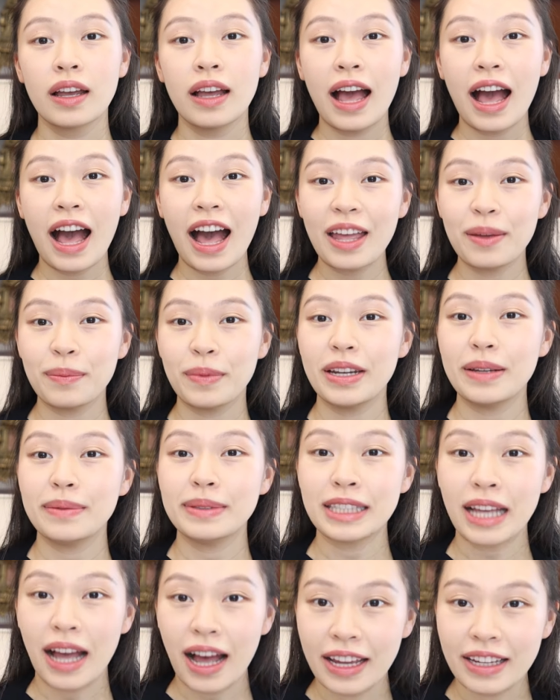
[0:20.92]
Hi, my name
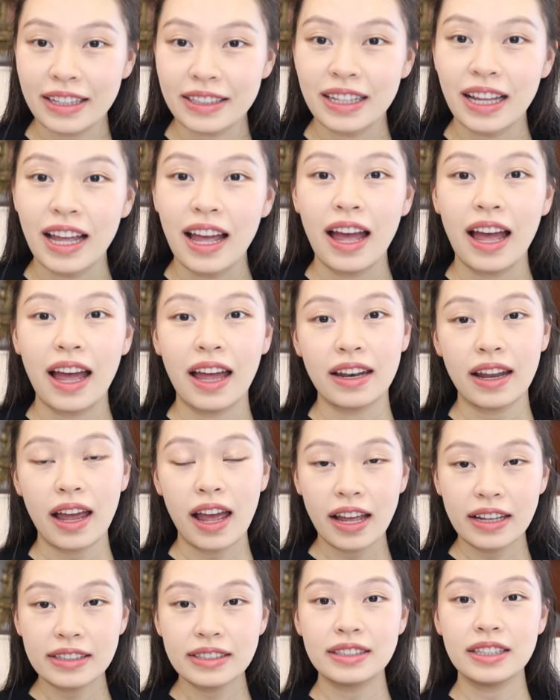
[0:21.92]
is Ayn, and
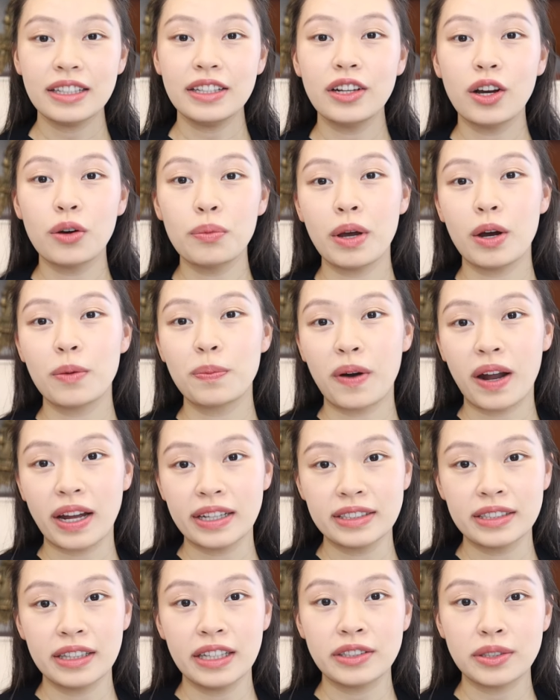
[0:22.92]
as the Nobel
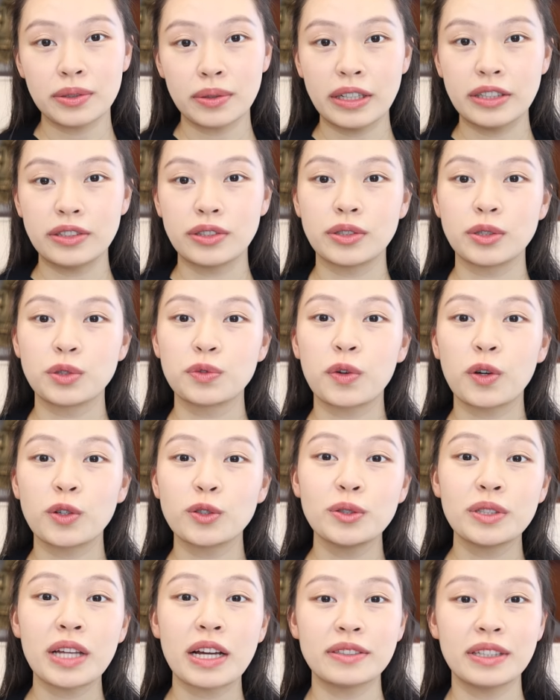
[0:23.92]
Prize Literatures for
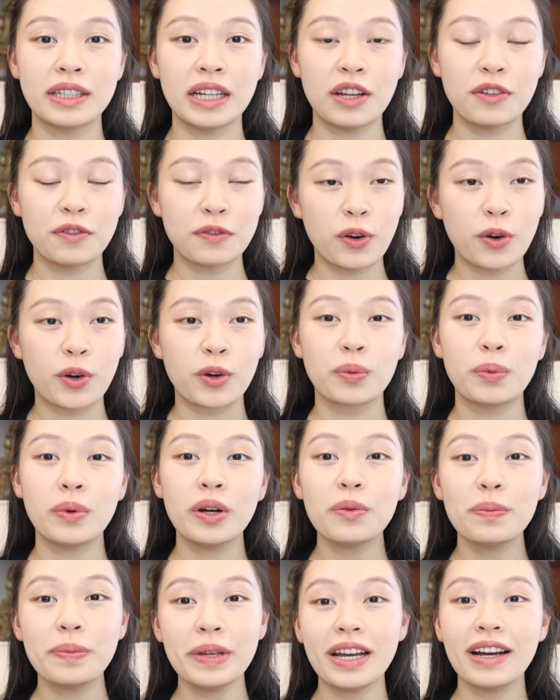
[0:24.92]
2004
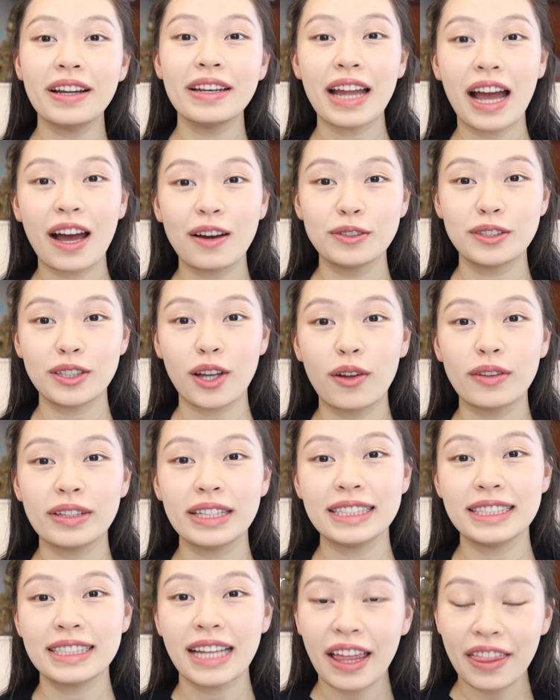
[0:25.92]
will be announced on
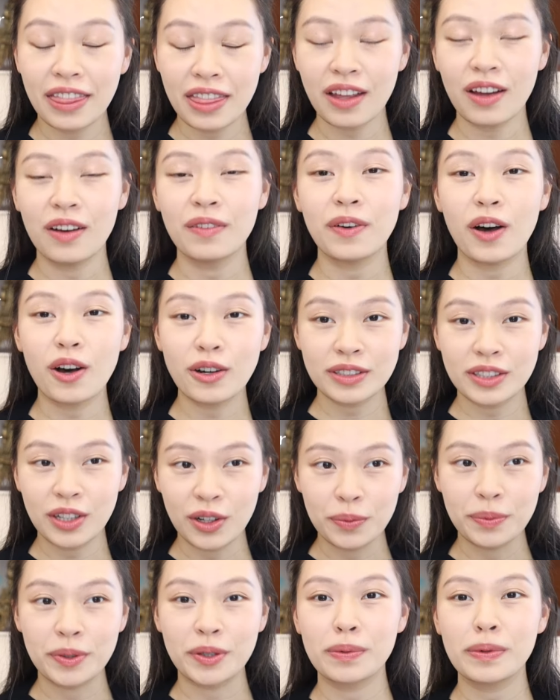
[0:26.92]
the 10th of
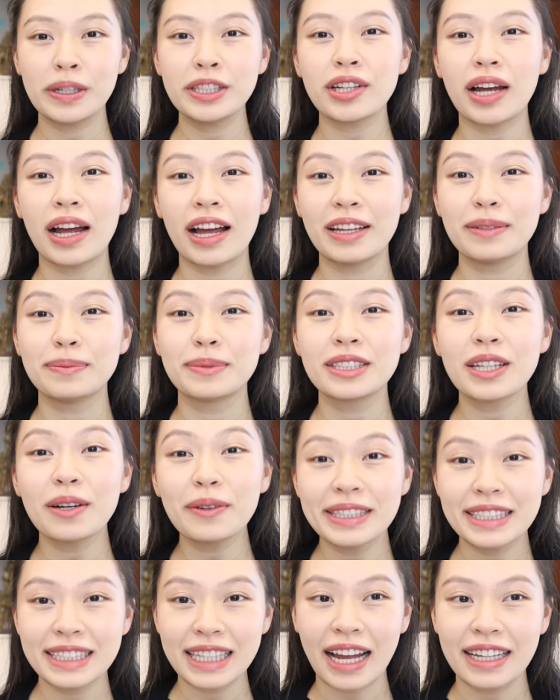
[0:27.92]
October, which I am so
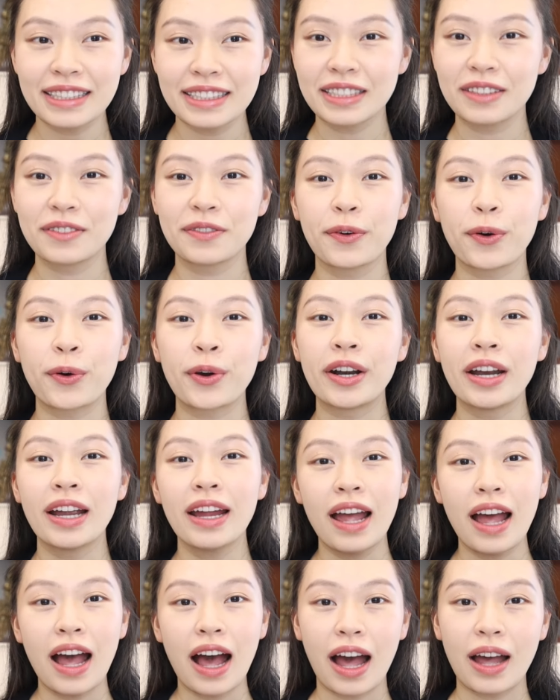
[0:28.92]
excited for,
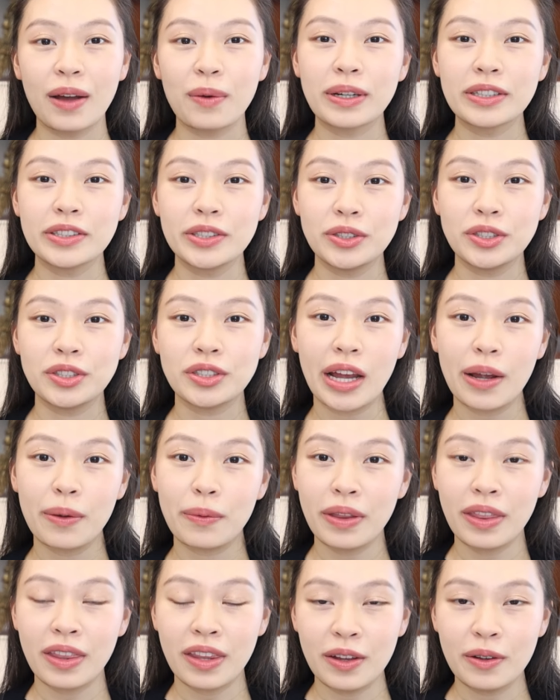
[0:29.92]
I want to share
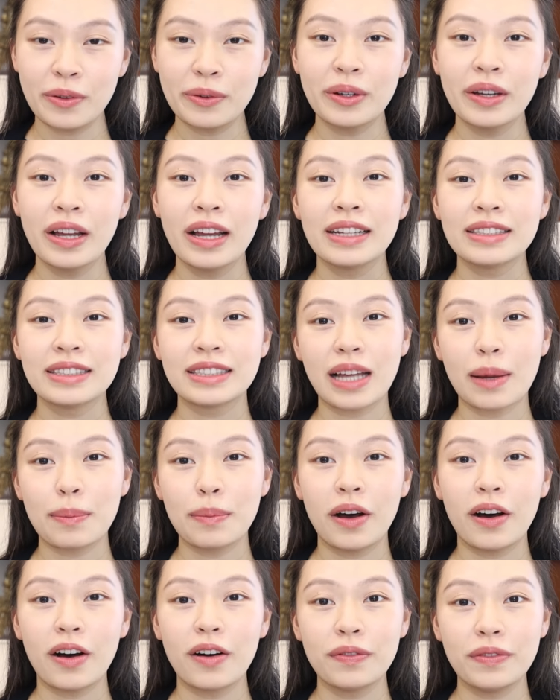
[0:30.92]
with you some
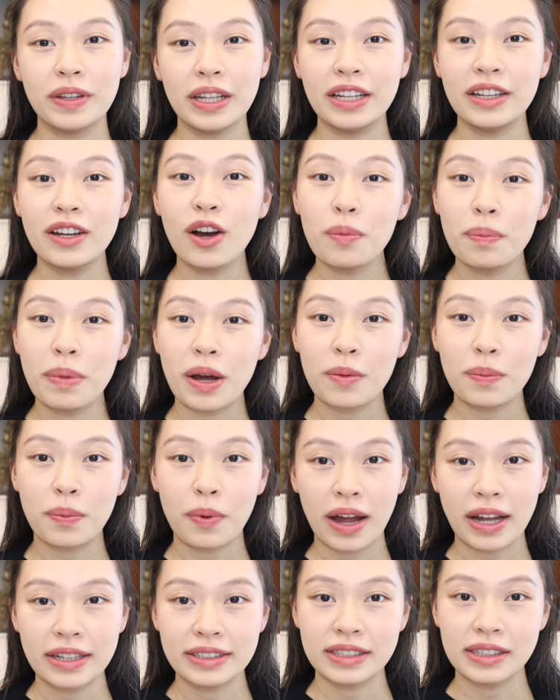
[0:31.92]
of the Nobel
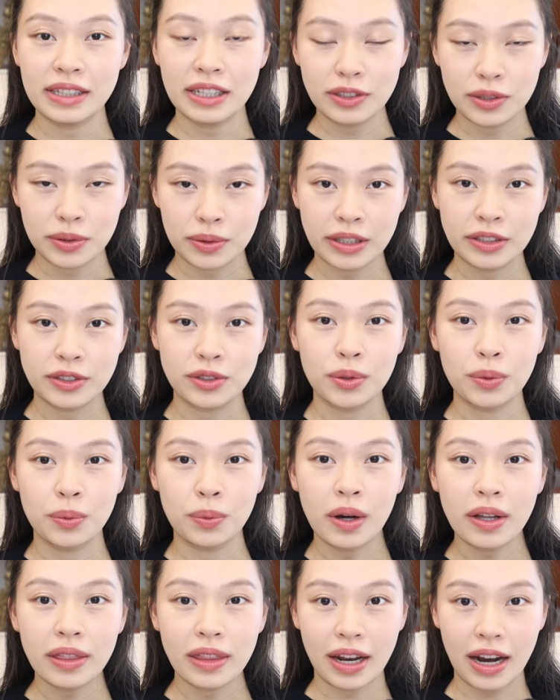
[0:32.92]
Prize Literature
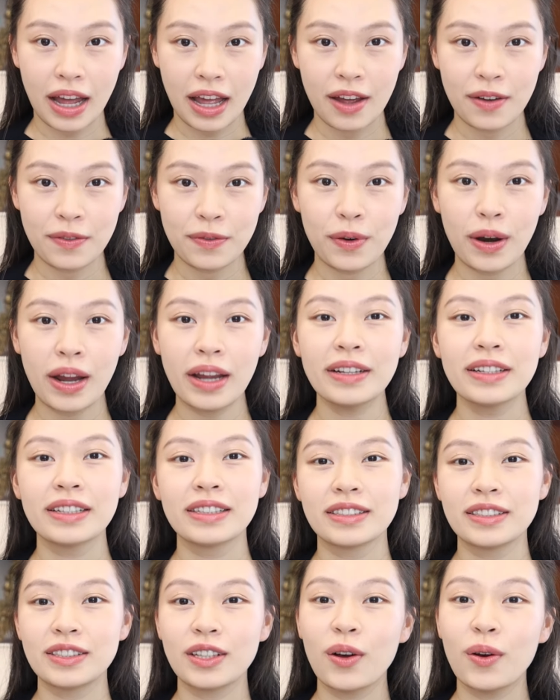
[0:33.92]
work that I have read.
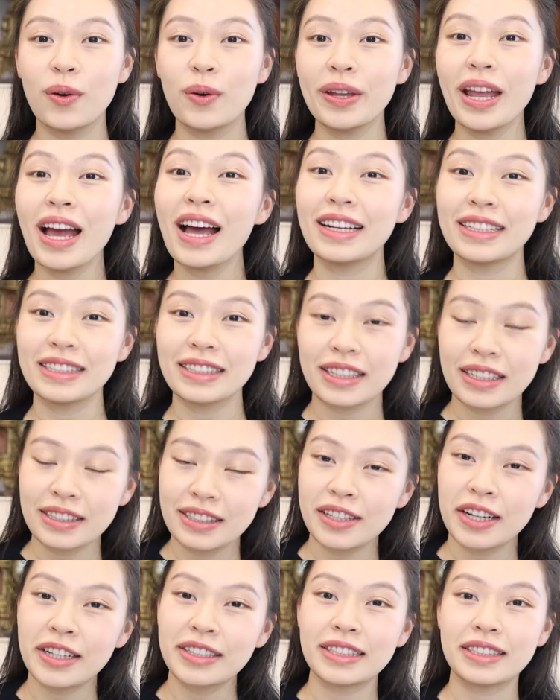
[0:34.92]
So yeah, let's get
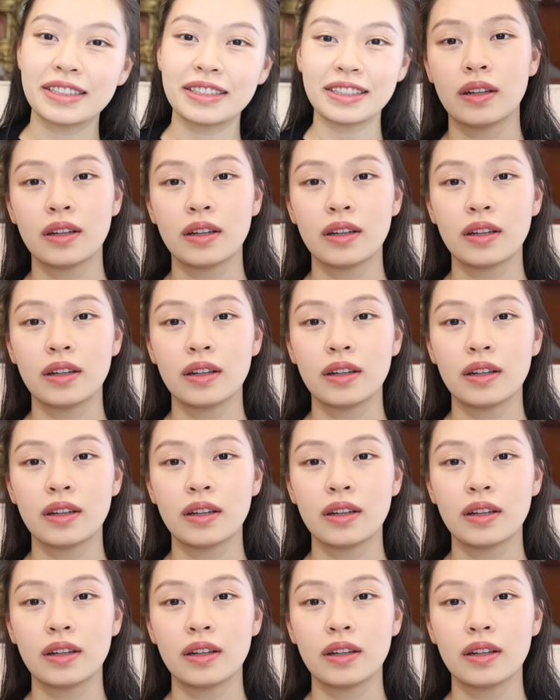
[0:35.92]
started.